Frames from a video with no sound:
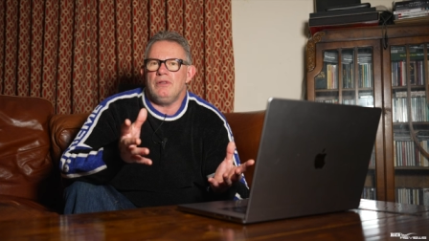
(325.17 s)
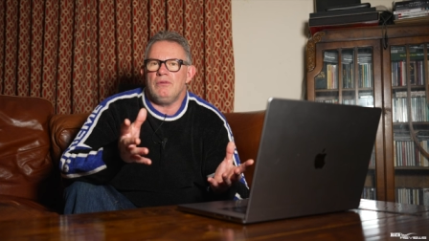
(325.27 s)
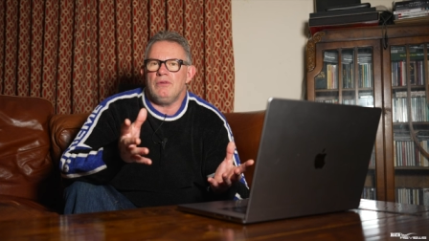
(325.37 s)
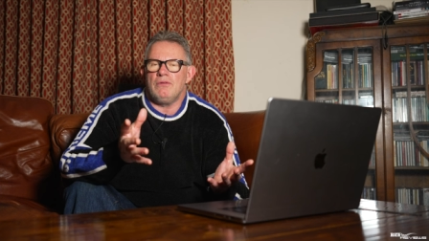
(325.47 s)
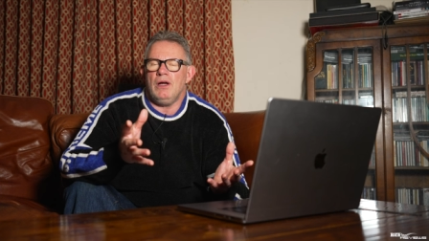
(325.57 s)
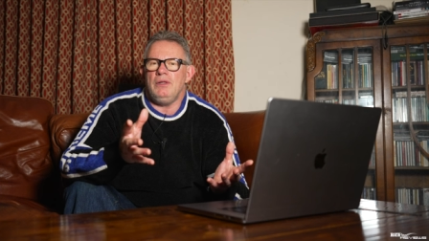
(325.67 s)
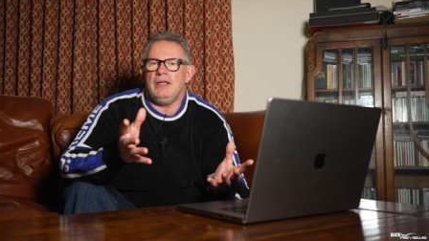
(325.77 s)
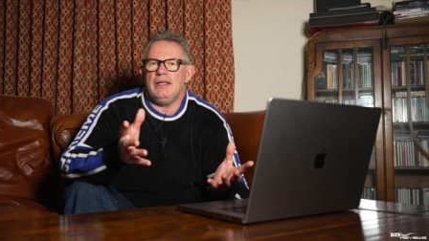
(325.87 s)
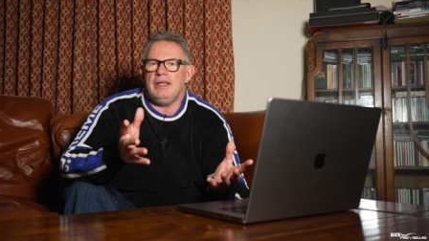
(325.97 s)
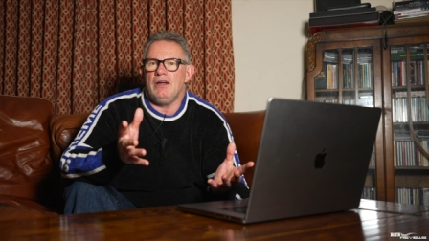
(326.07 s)
they're
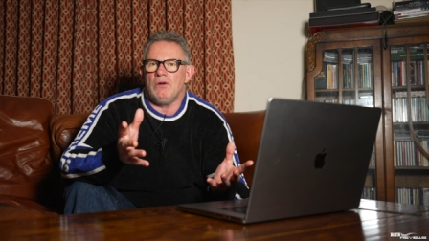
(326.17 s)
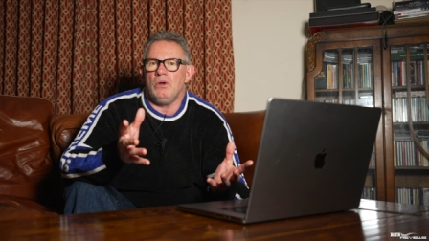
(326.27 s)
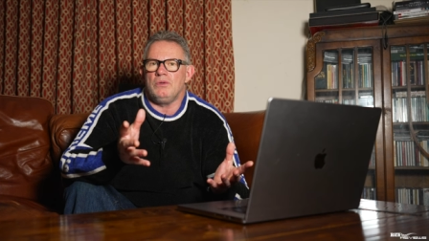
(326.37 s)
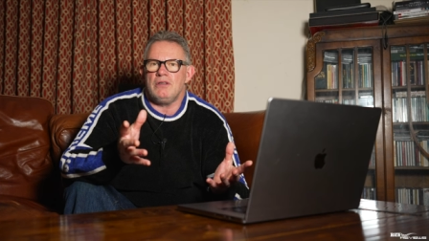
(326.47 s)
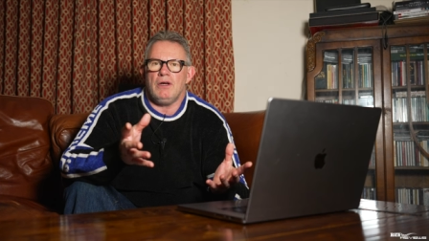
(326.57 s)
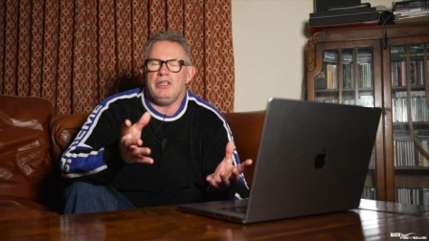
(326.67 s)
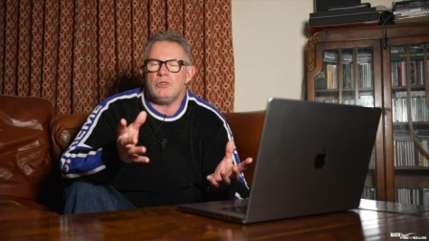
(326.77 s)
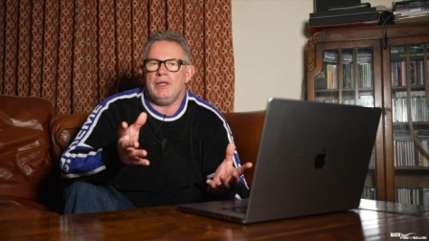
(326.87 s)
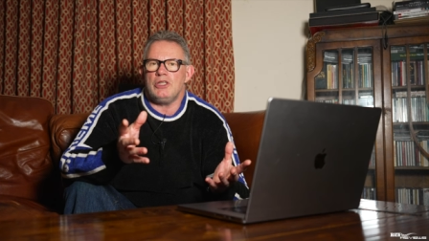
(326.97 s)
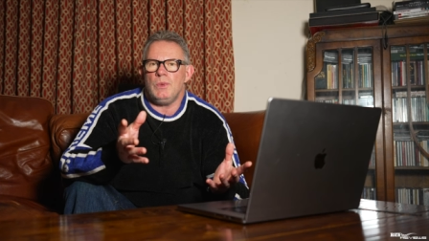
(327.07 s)
only a year old they're only
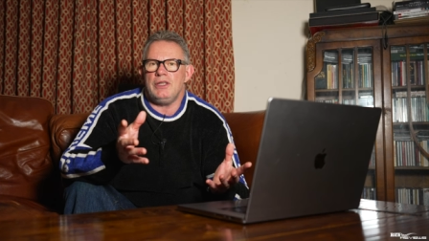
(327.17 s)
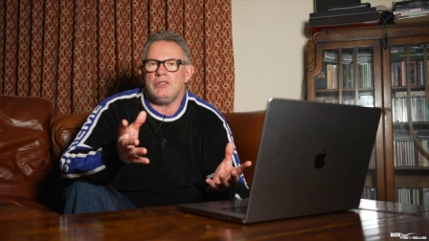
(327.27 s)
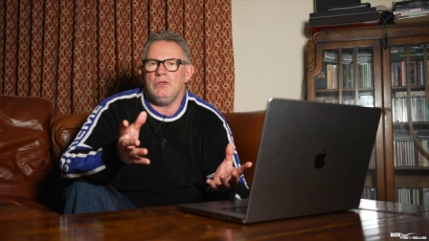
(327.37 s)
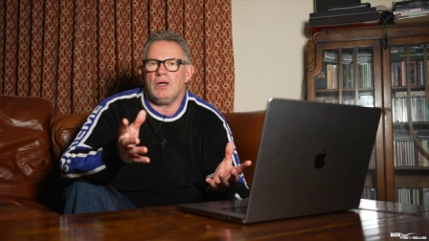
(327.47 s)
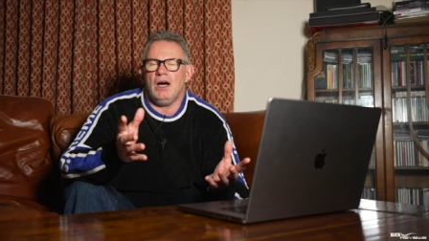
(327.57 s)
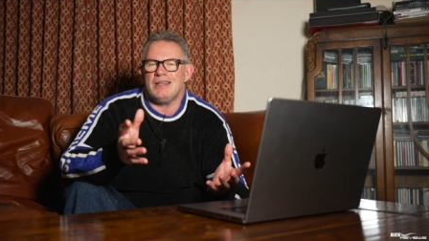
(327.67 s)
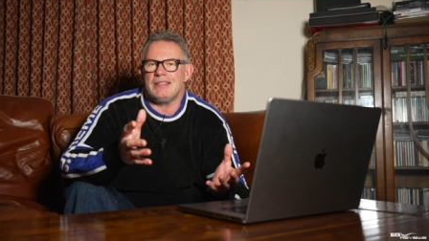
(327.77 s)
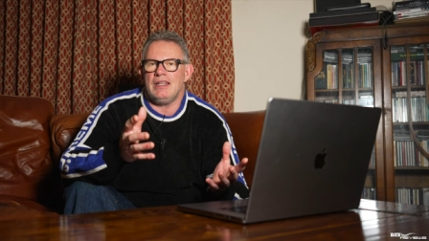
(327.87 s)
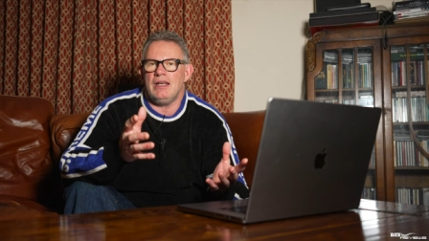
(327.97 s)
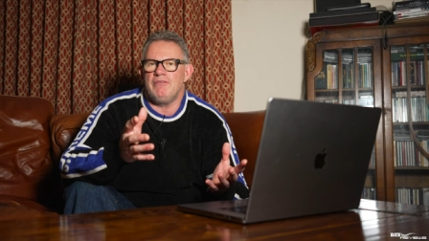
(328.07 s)
2022 cars
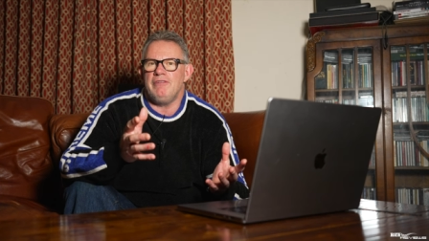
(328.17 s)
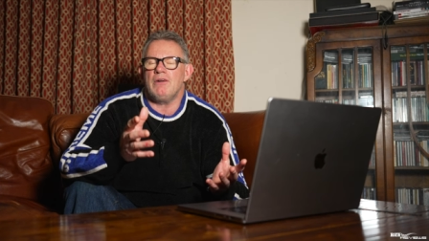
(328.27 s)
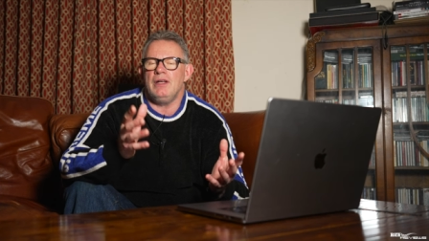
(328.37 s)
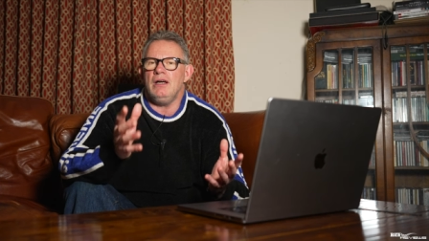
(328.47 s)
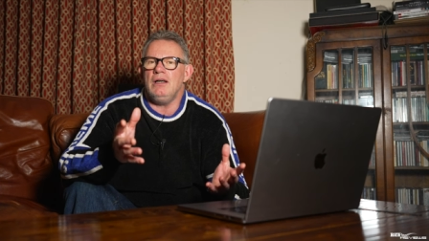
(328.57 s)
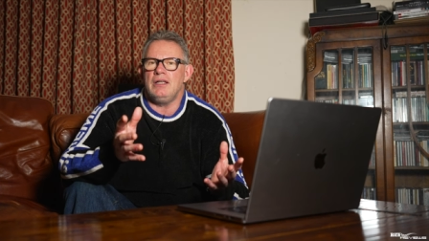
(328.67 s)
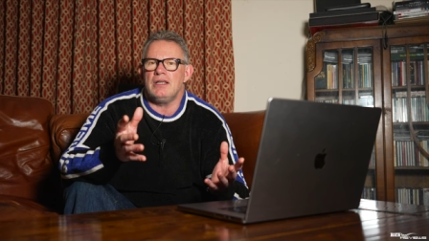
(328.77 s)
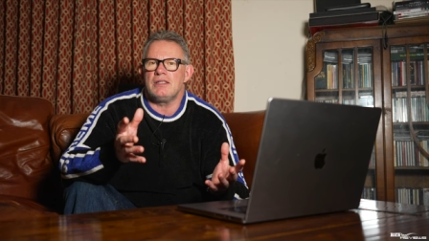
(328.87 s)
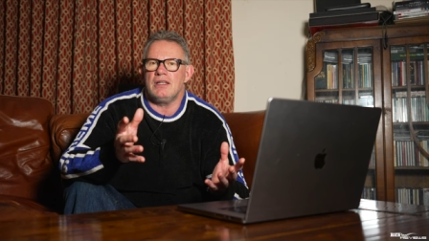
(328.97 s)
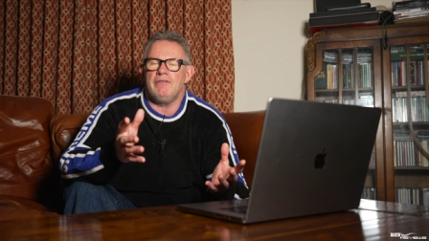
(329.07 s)
at their very
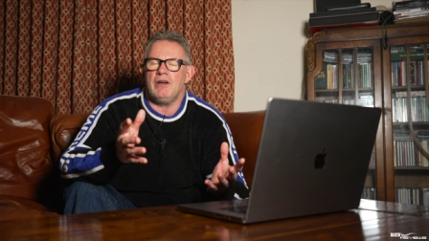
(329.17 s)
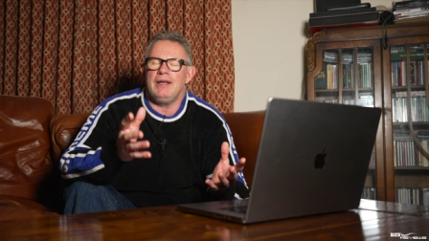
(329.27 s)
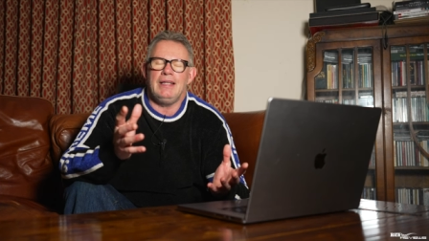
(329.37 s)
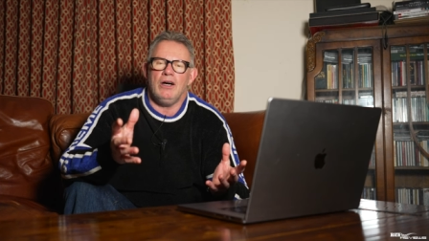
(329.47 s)
earliest at their very